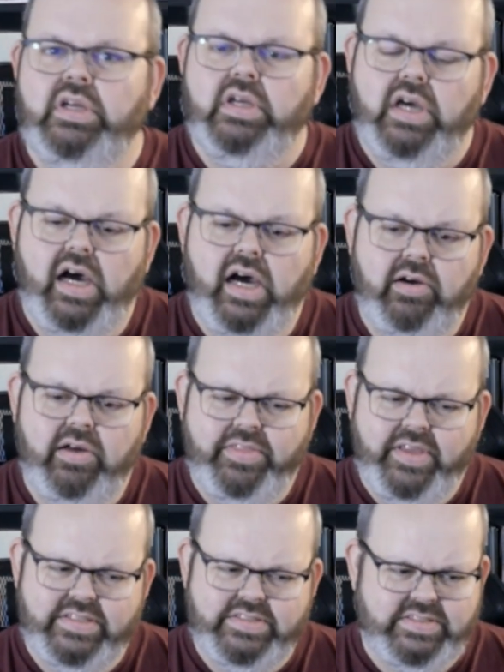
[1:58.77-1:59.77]
I
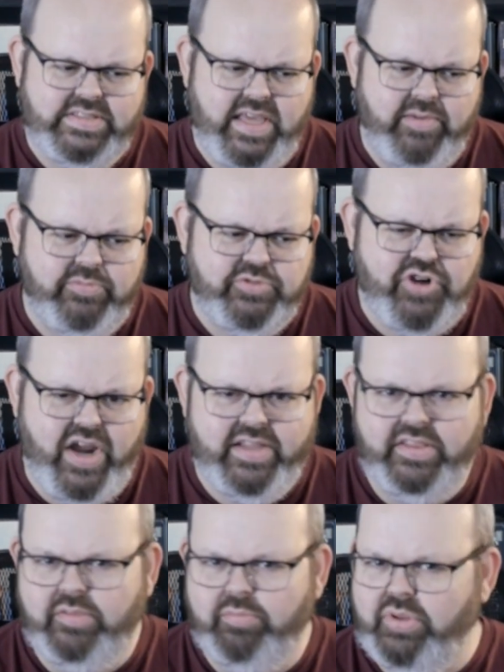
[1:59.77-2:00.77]
think it's the same
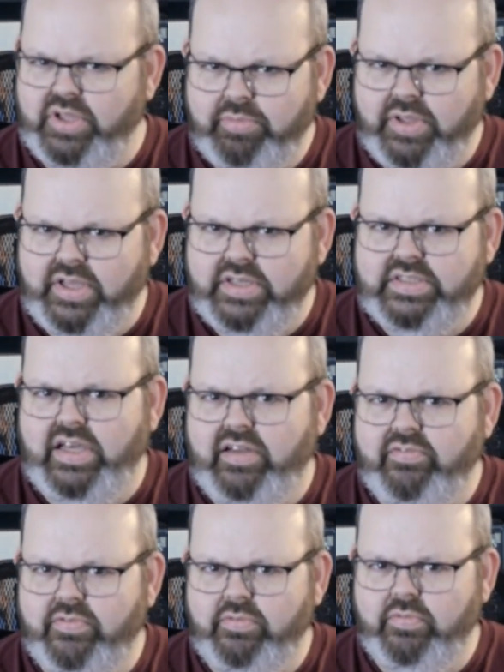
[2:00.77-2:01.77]
track the Blink Blade is
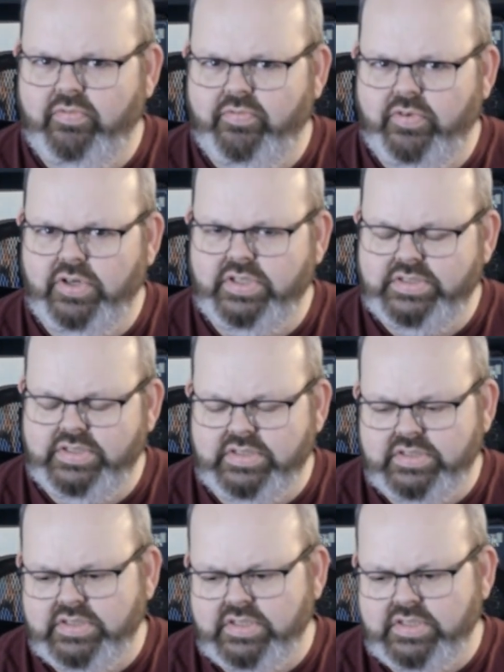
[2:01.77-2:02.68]
on, for instance.